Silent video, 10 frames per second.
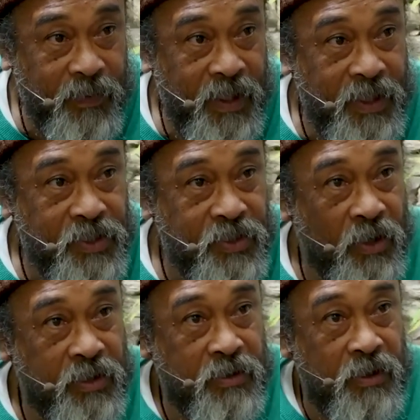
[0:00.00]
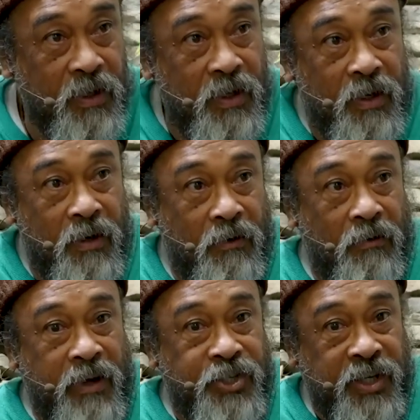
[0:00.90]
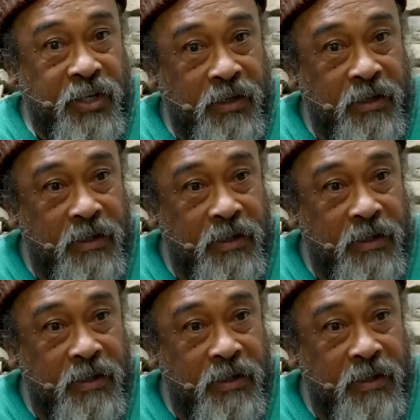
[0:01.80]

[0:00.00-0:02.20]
it is not rigid,